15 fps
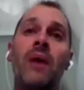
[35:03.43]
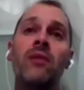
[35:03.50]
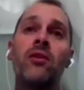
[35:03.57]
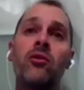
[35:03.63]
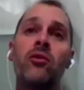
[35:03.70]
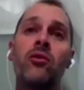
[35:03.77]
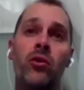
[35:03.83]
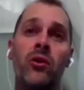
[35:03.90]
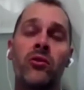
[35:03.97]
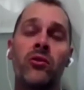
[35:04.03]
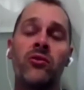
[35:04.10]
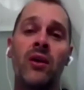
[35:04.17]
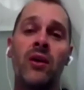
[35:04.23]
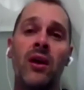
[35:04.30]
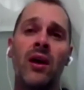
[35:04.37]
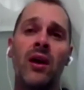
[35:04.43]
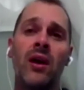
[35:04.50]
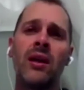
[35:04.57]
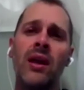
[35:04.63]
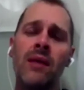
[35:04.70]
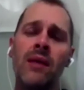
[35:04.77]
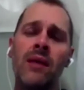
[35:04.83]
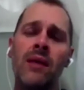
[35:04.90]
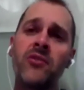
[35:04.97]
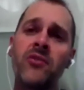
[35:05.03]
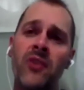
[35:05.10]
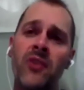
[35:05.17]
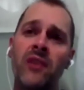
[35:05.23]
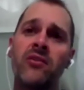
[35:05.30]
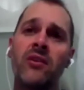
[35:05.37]
the choice and
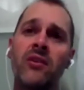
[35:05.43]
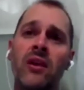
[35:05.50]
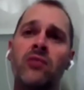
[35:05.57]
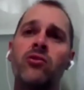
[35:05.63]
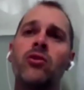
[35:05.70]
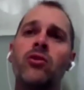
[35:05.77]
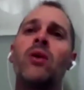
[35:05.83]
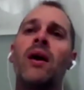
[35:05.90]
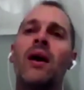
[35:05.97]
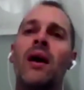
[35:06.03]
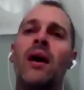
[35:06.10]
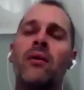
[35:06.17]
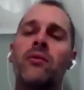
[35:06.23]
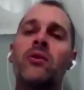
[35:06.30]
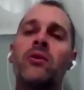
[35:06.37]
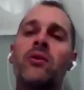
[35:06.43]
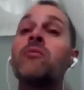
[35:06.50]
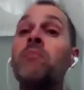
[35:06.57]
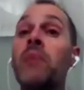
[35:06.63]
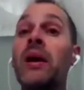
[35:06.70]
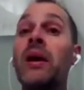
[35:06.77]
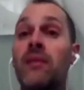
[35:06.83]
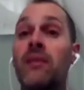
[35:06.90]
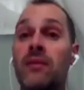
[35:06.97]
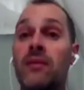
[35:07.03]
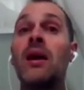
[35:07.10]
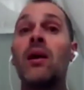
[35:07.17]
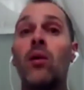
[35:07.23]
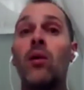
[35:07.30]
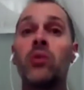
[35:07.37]
emphasizing that you respect their
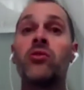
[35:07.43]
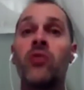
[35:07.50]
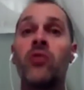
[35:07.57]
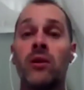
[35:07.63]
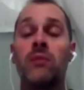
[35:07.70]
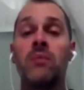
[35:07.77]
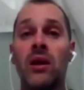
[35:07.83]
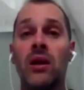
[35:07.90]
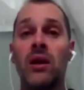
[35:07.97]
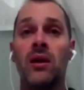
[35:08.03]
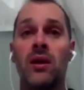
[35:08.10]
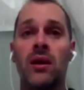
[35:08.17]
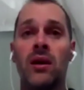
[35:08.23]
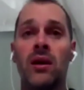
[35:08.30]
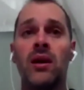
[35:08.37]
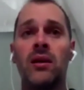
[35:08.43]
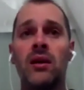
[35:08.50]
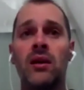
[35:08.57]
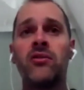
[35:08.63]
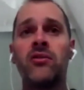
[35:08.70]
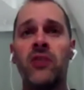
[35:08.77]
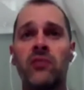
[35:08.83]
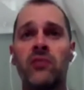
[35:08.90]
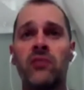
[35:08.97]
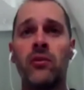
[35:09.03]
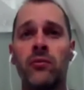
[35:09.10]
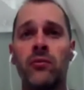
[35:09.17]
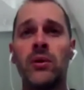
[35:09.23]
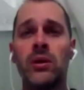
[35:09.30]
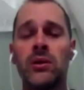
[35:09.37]
autonomy. and their sense of
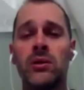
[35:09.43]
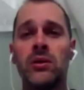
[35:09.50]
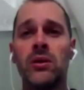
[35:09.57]
will.